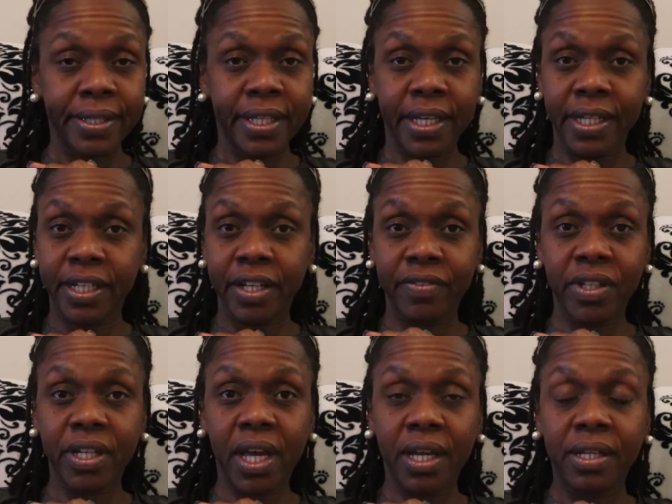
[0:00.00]
at the end of
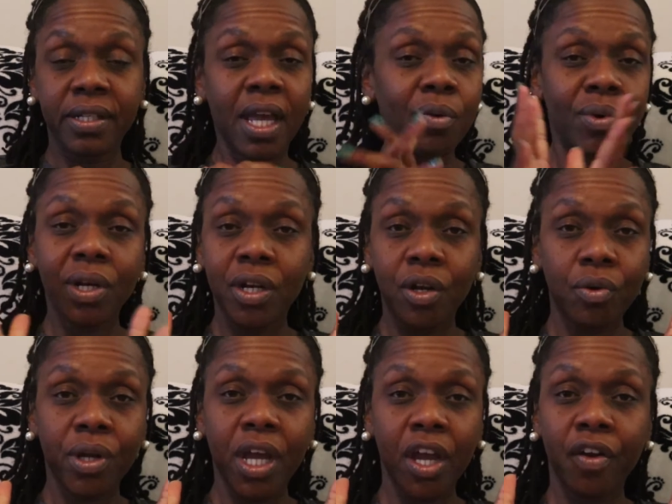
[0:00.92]
the day. They really
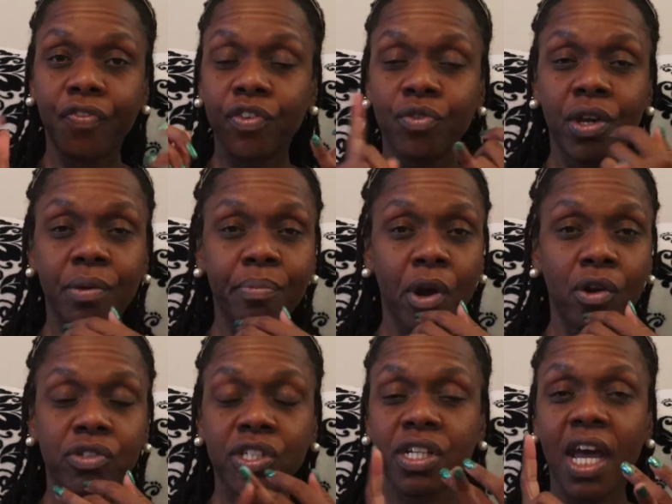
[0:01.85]
don't care if you get
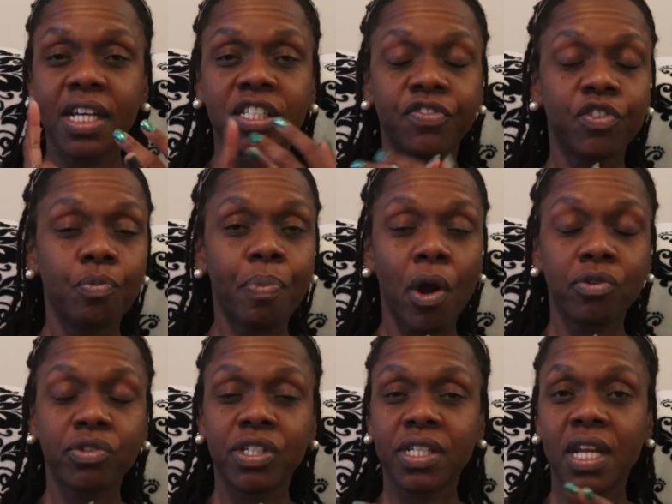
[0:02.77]
merchandise, if you
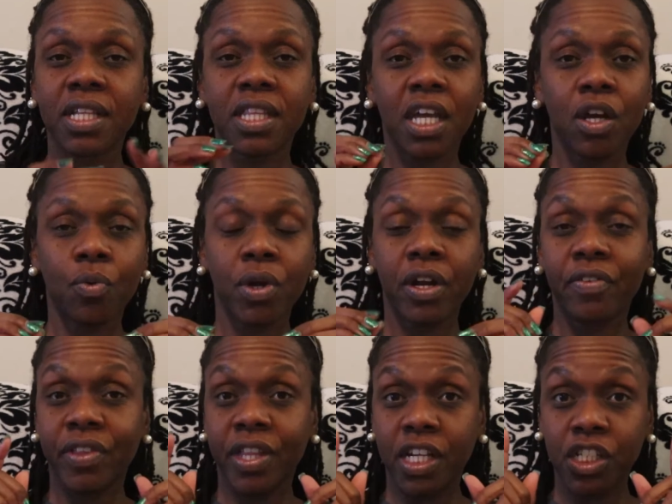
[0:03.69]
purchase anything,
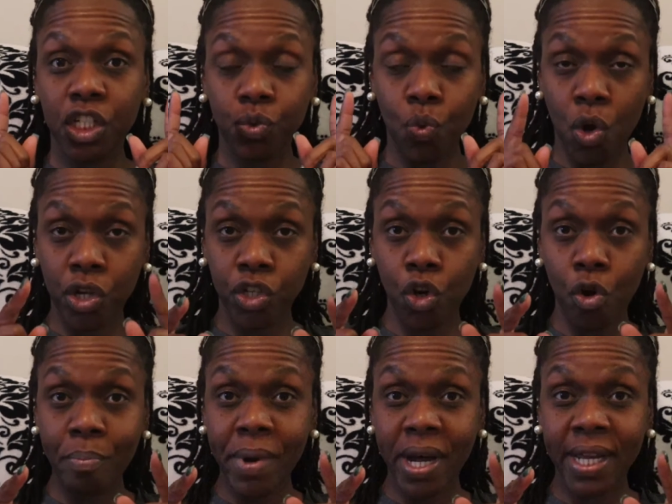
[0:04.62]
whatever. They just want
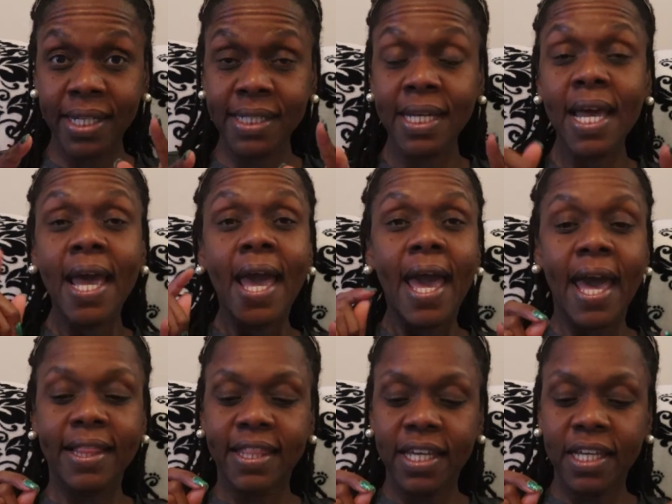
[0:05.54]
your money
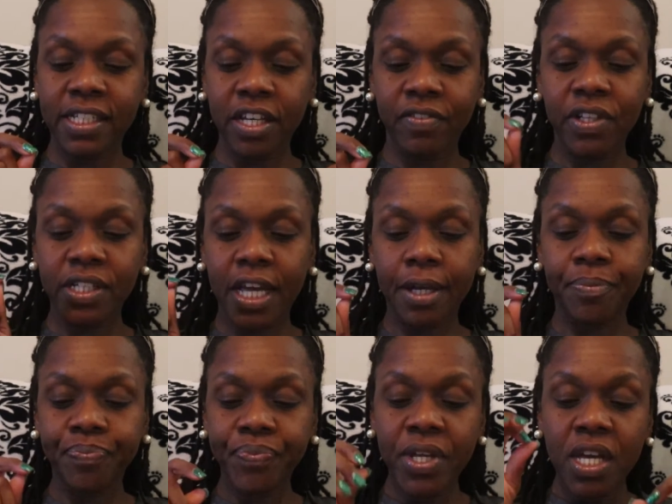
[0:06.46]
at the end of the
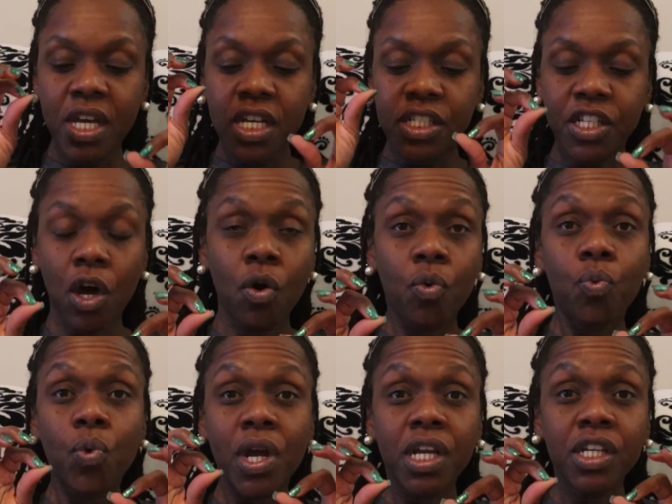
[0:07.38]
day. So
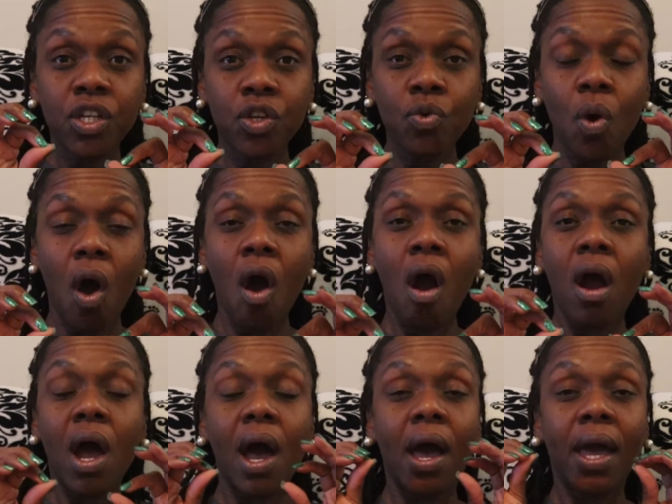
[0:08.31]
when you
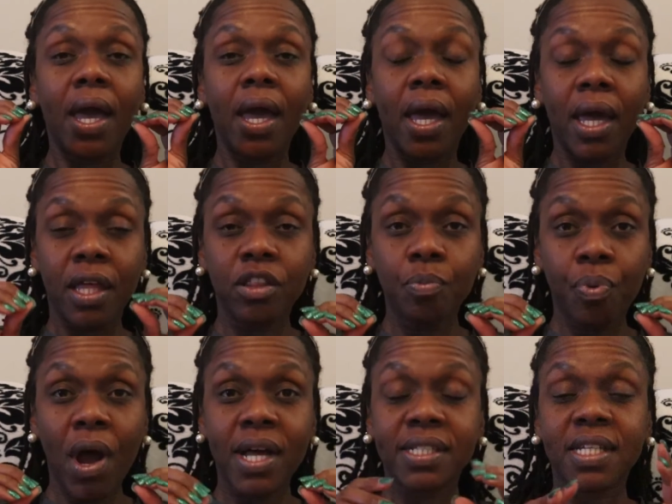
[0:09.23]
are in the
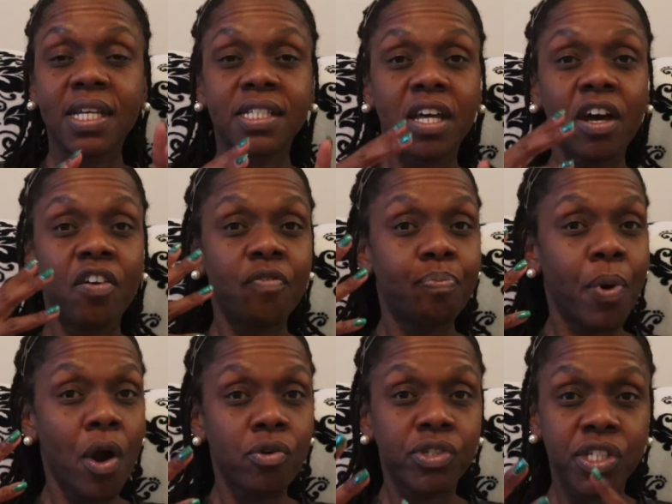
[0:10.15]
process of
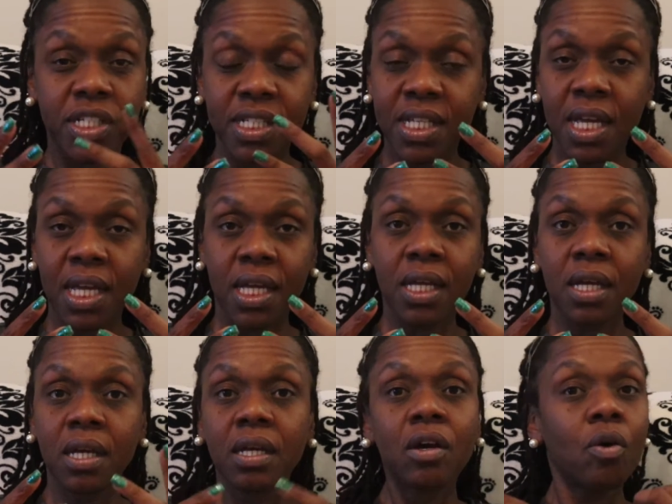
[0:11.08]

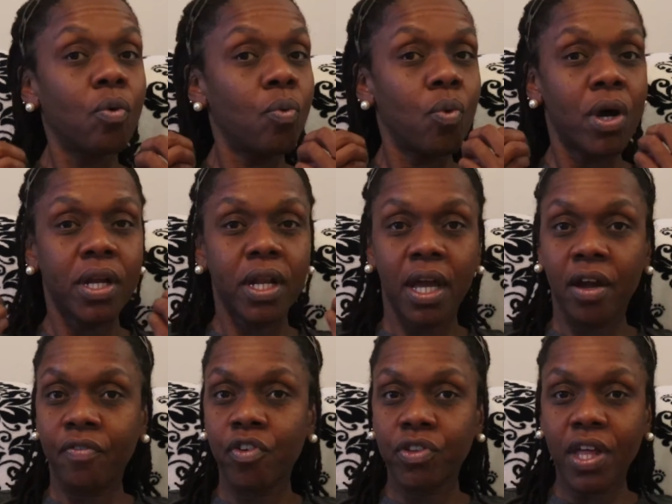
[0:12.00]
purchasing
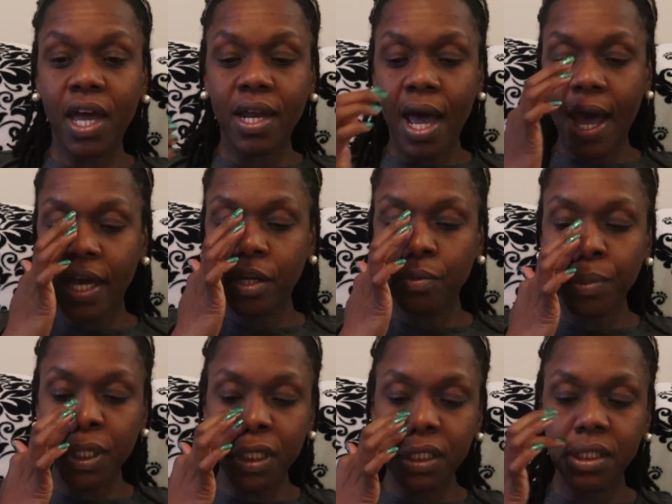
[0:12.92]
whatever that
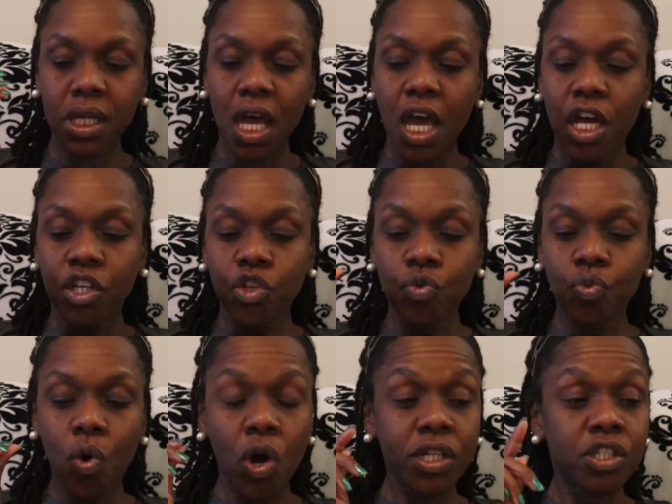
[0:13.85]
item is, you
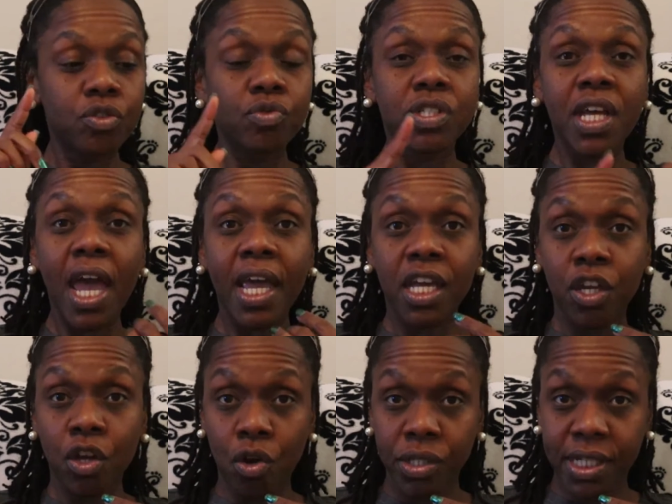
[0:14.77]
want to
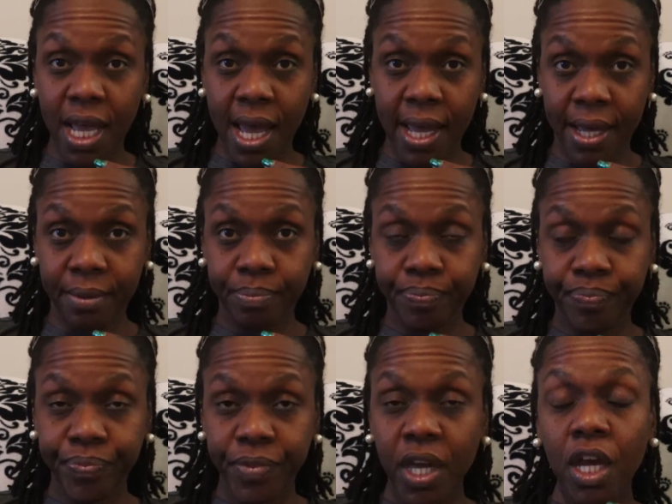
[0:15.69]
take your time.
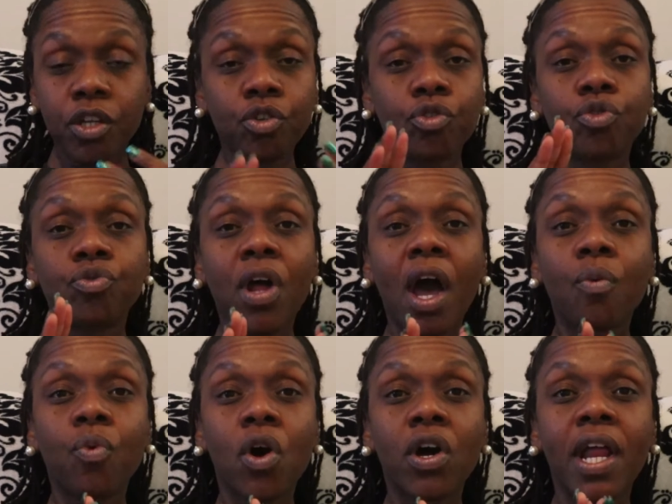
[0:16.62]
You do
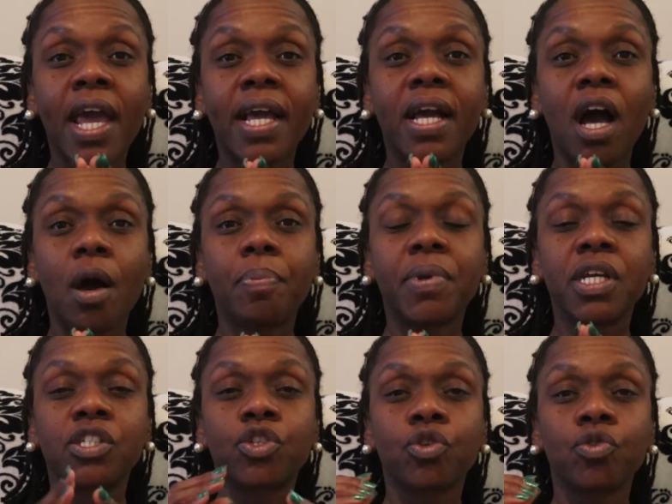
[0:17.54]
not want a
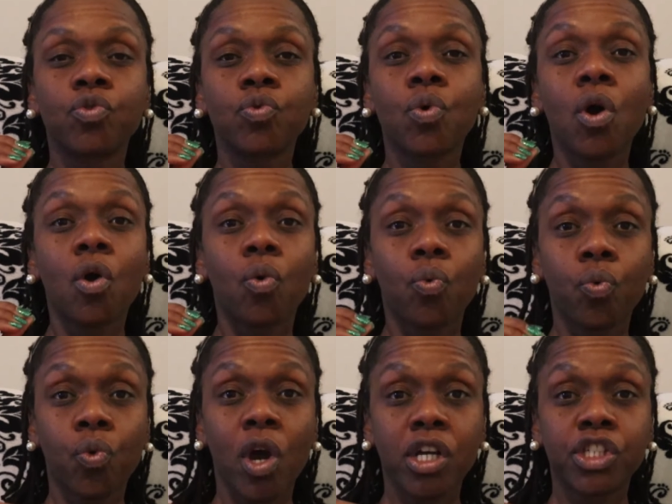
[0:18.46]
company to
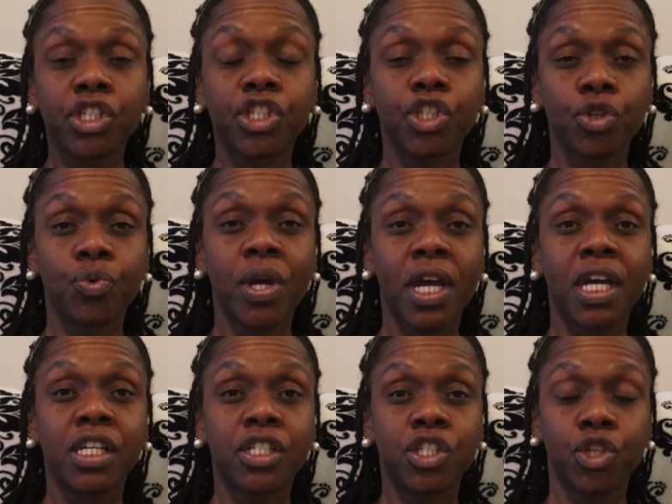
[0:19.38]
rush you
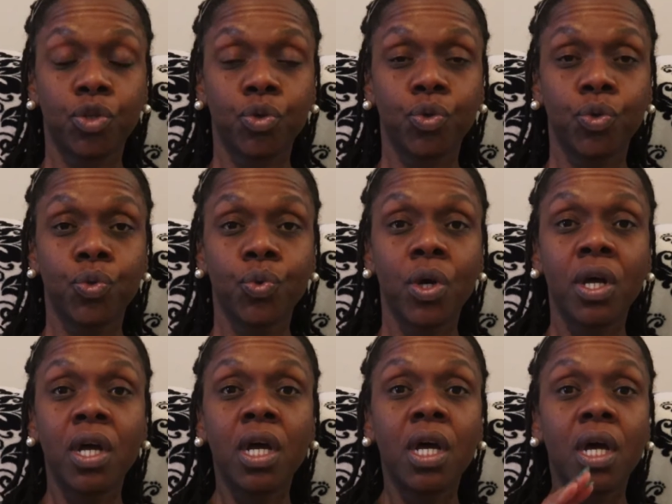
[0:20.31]
into
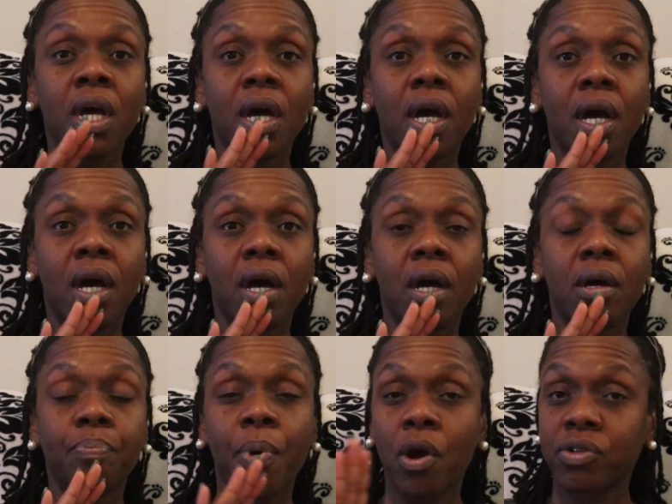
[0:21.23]

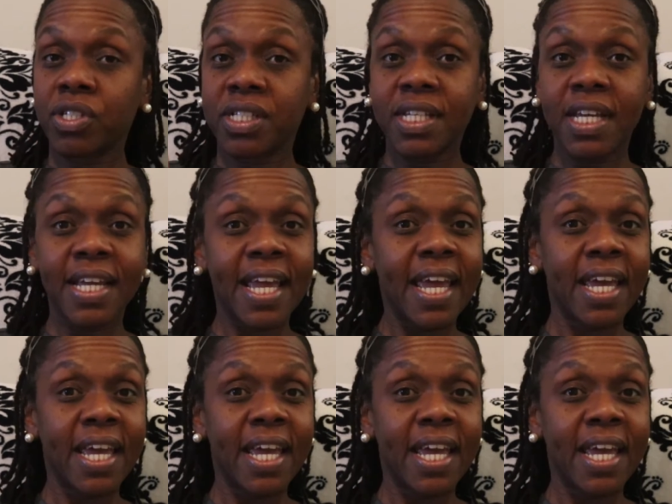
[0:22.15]
purchasing